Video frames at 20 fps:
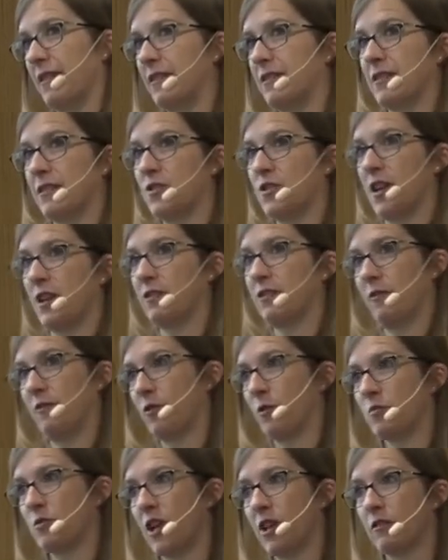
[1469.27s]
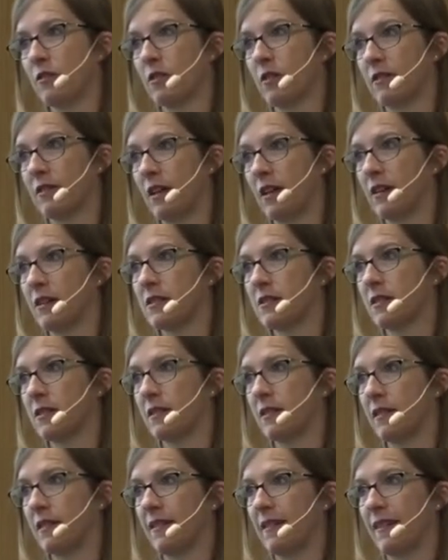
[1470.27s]
It's a gen from general
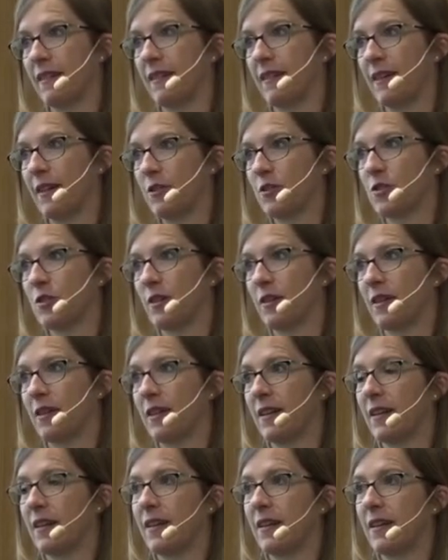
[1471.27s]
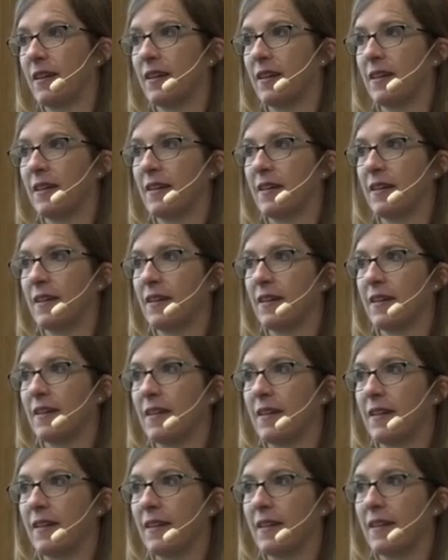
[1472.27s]
text actually. So it's, not, it's, not, so well
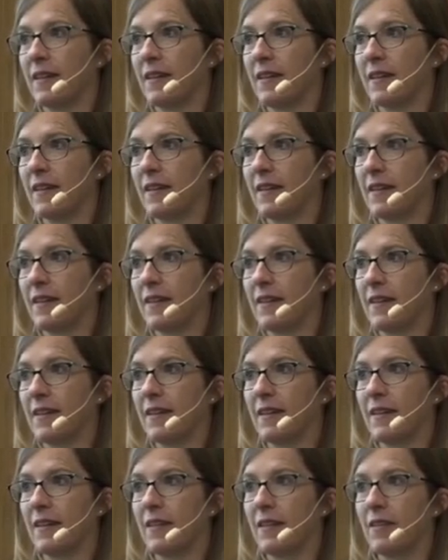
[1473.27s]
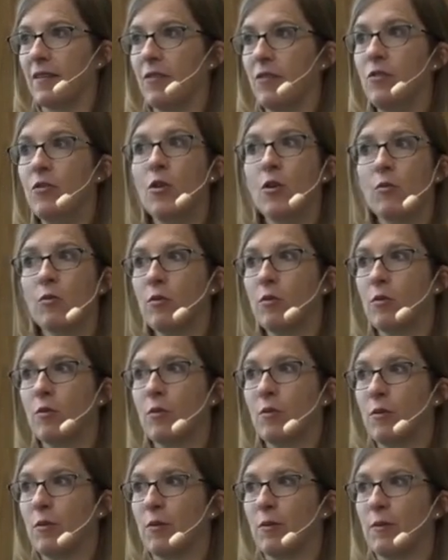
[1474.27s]
integrated into any other database. No, no, no, it's no,
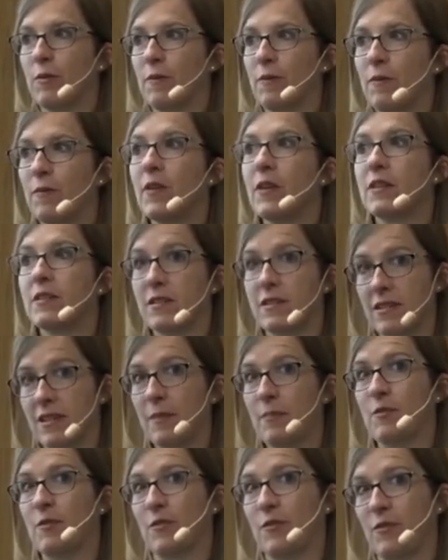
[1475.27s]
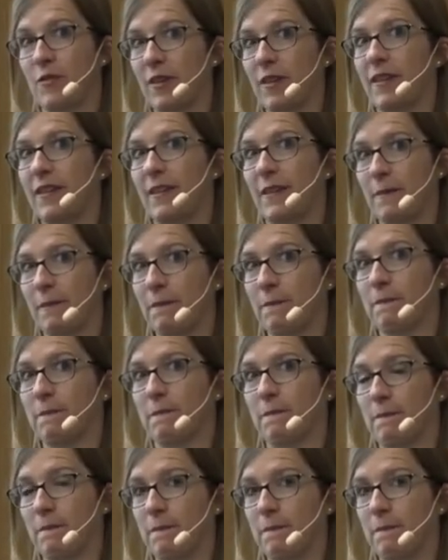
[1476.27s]
no. no. Thing. It's a separate thing, yeah. Okay.